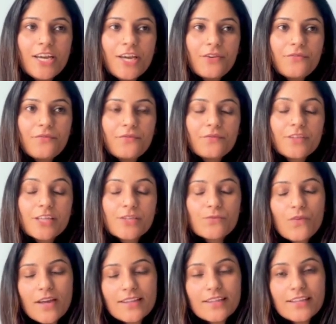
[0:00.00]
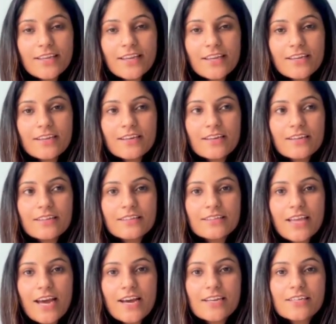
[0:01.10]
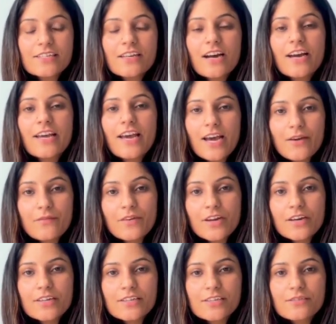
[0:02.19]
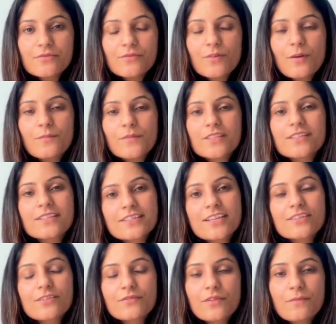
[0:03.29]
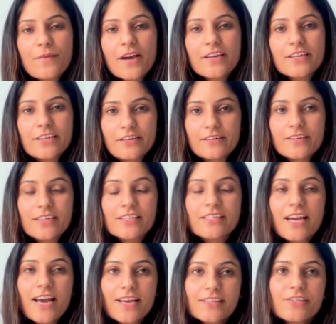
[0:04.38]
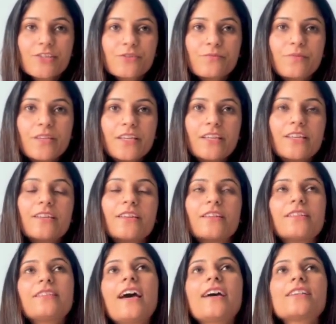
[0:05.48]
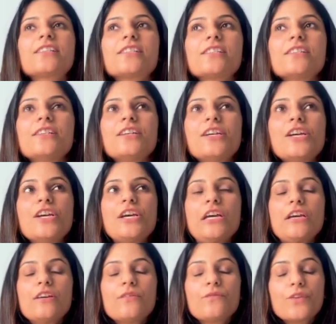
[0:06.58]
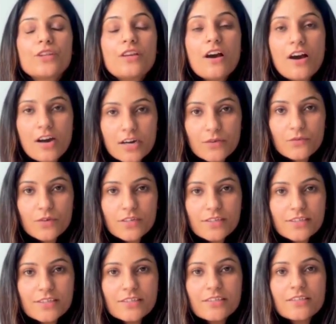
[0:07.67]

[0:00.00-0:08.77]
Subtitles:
If there's one thing that I have learned from the success of the Pioneer, it has to be that with hard work,